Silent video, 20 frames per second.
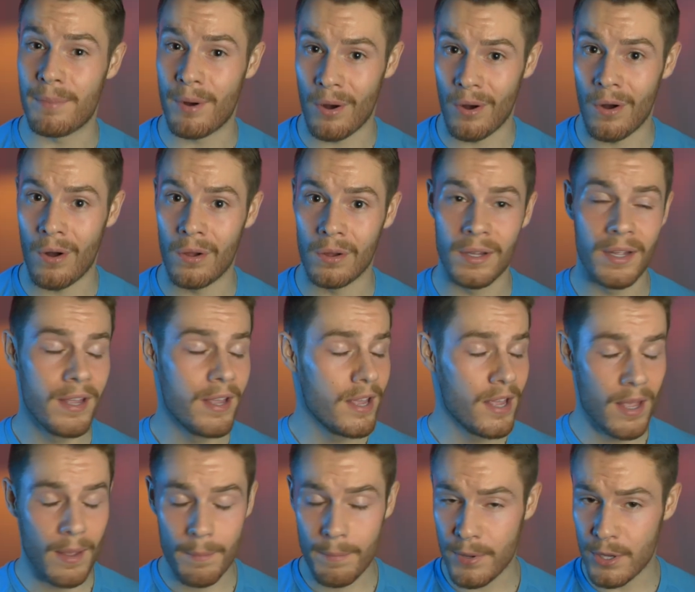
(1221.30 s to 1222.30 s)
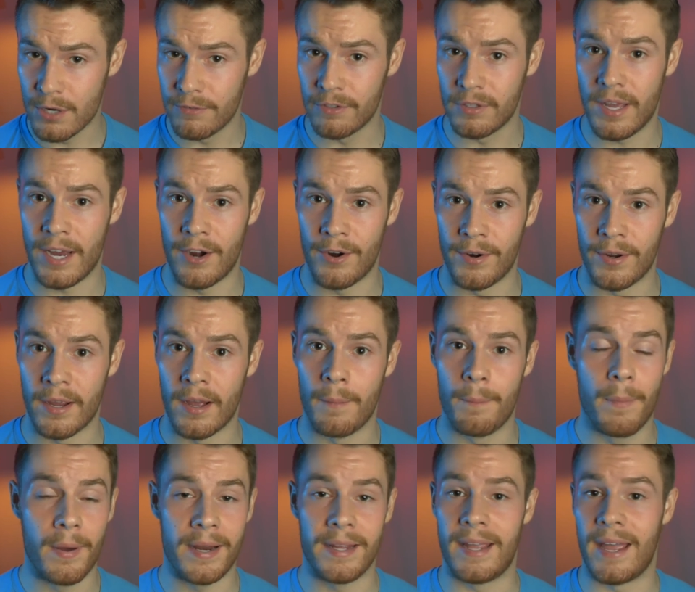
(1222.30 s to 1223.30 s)
Paul. Beautiful area,
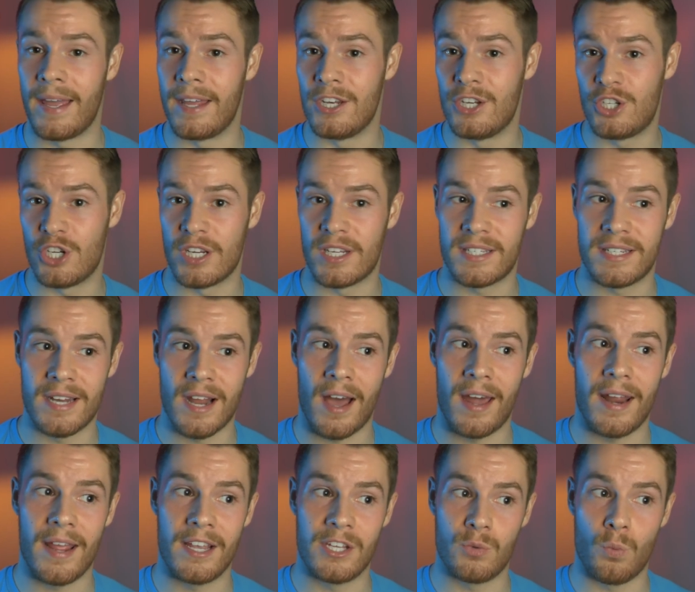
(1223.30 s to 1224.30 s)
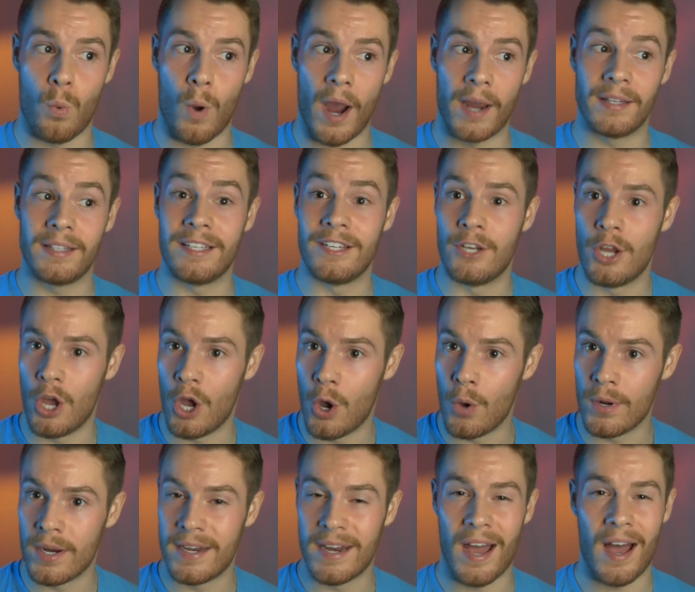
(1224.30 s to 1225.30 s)
but again, just not as widely
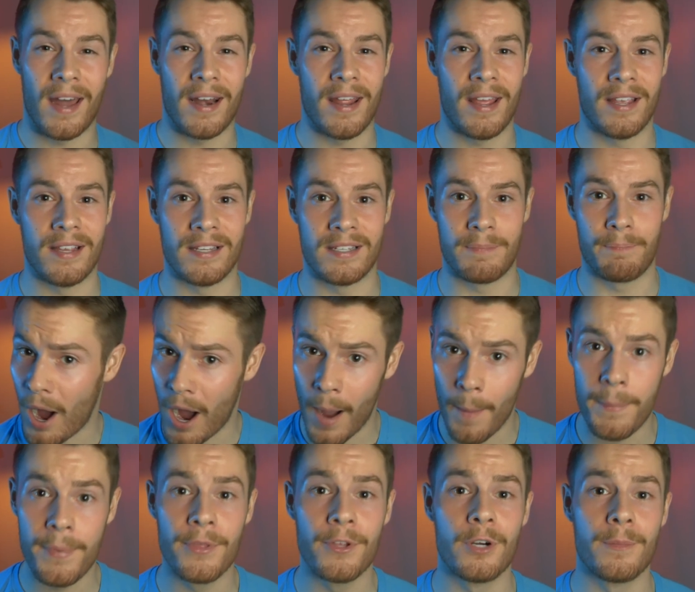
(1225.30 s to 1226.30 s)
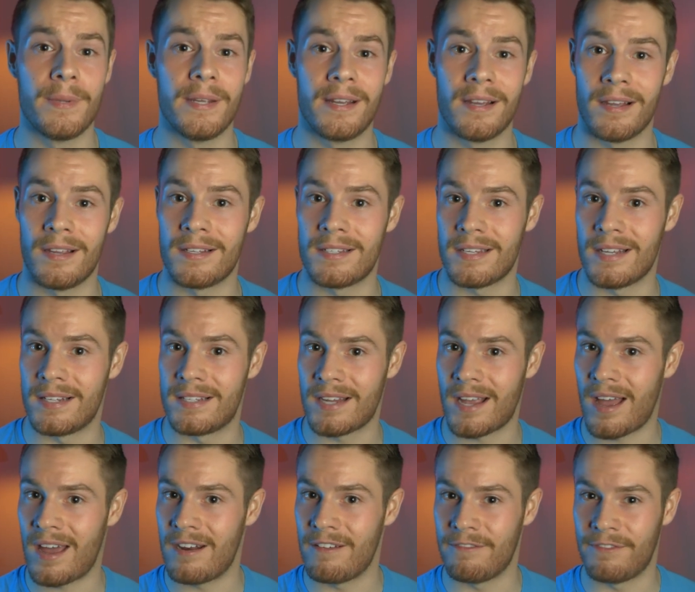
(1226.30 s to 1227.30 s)
known and not as popular because it's
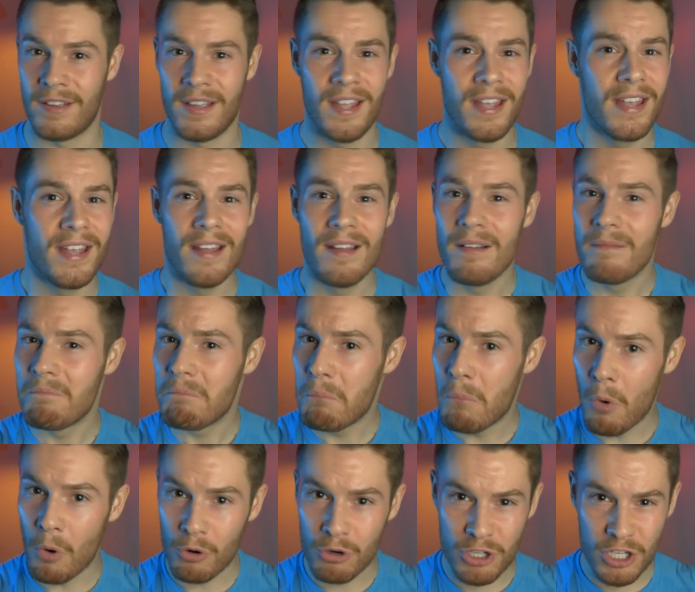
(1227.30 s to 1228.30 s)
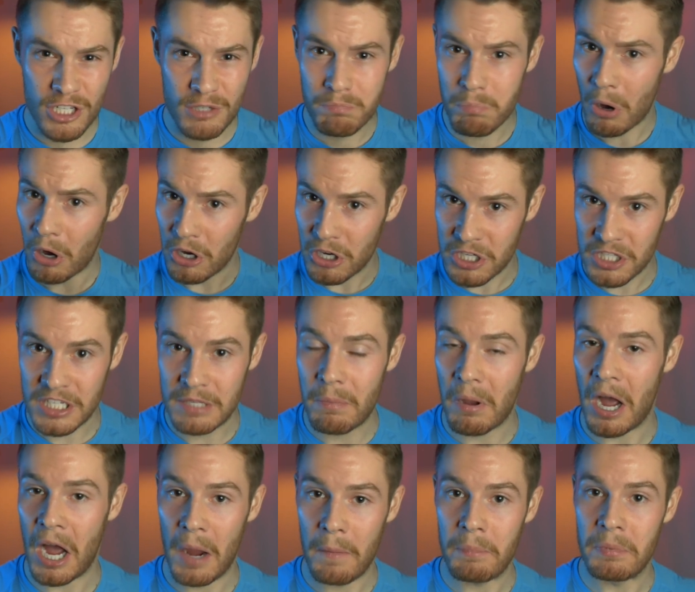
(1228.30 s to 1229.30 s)
kind of more sparsely
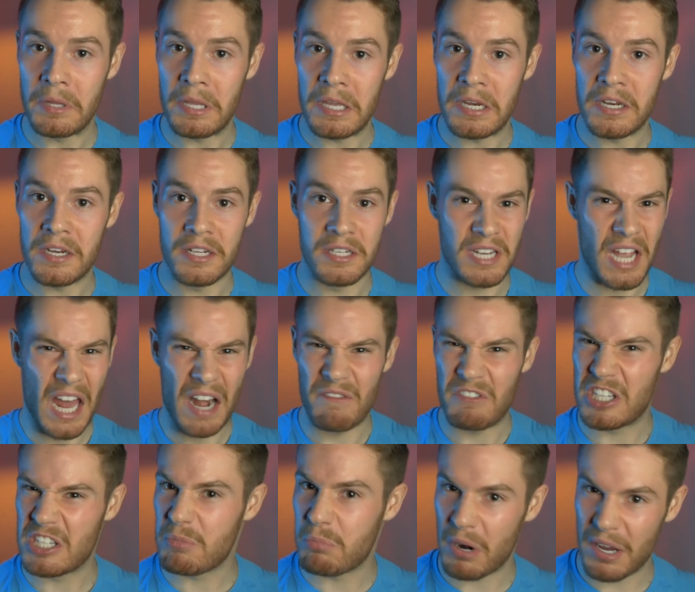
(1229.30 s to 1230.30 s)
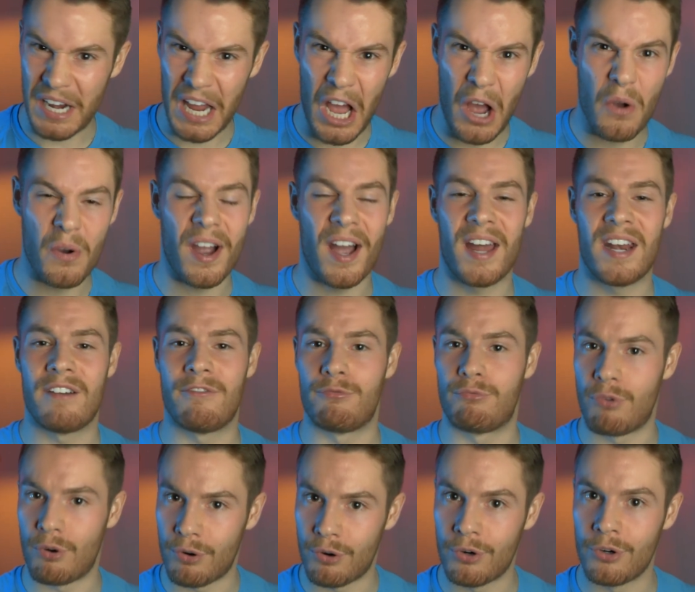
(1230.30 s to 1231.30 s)
populated. It's kind of spread out, kind
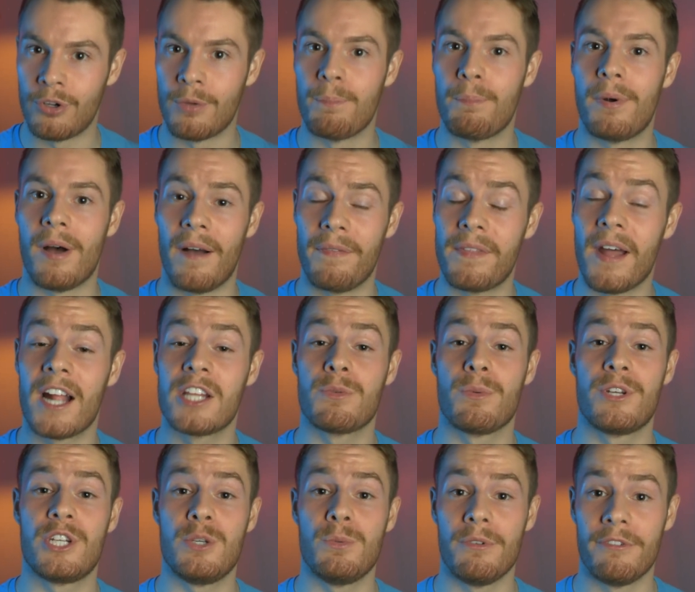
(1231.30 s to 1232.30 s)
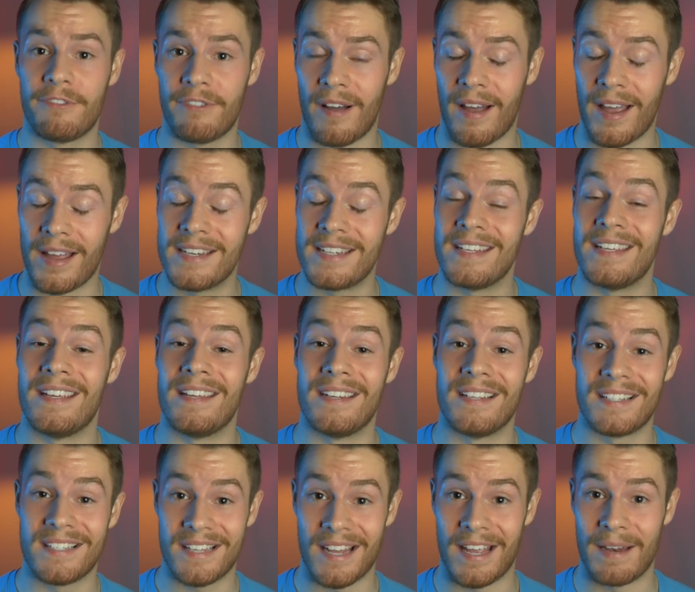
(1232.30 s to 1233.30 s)
of rural, but that's what you will find in
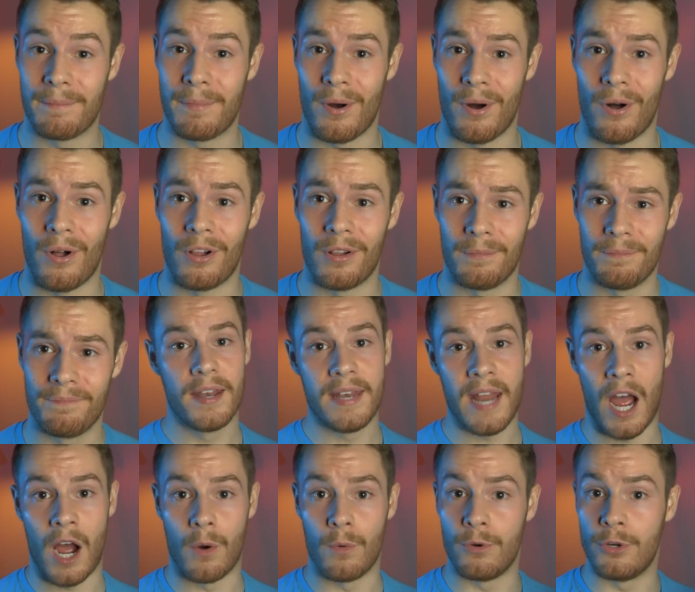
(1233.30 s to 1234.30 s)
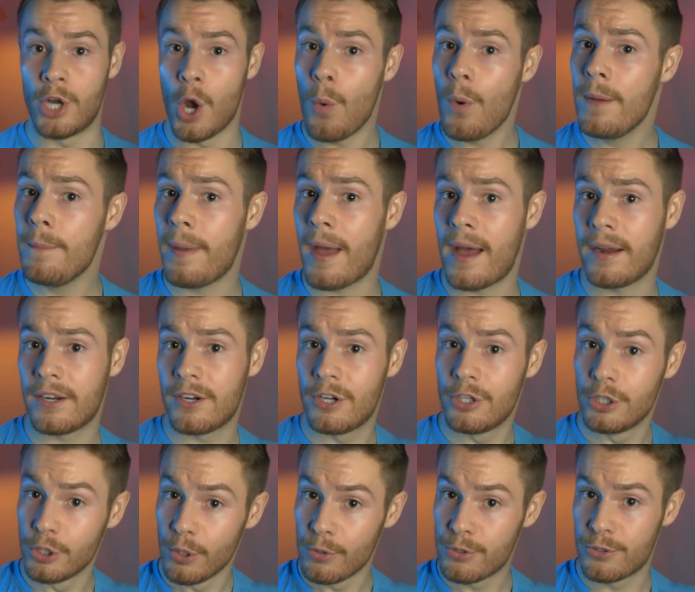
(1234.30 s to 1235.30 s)
St. Paul. Now, going back
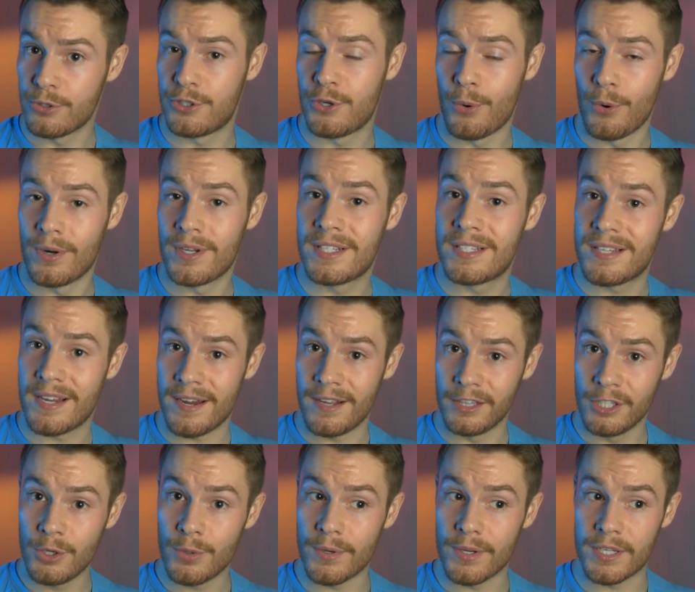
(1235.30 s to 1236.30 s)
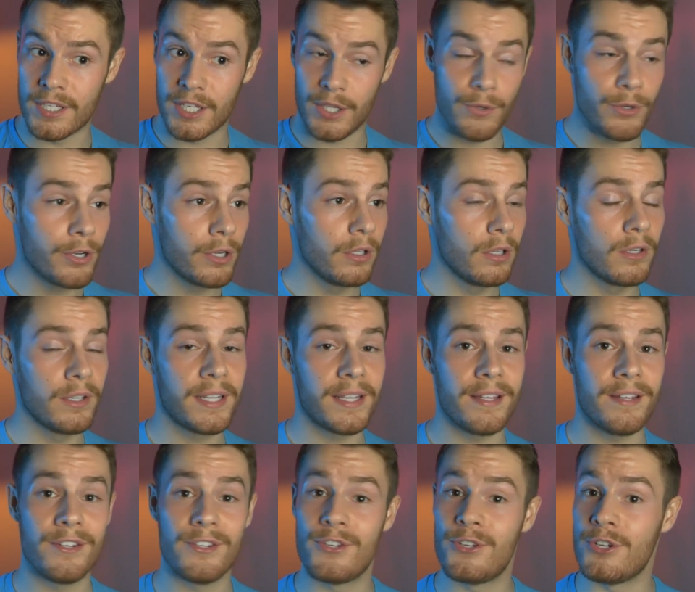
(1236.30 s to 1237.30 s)
closer towards St. Louis, you could look
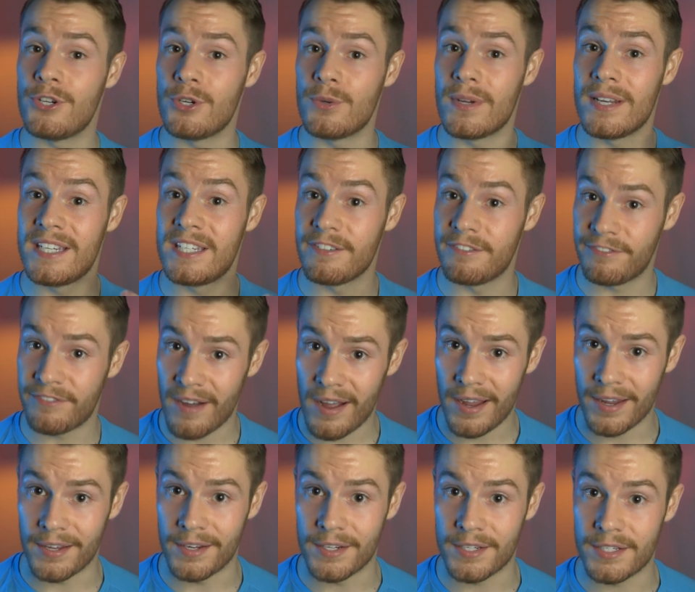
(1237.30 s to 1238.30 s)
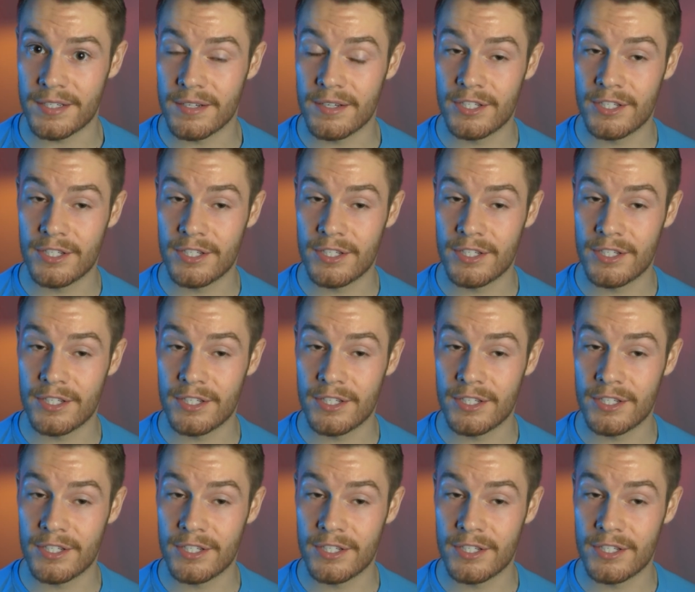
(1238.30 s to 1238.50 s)
into Defiance.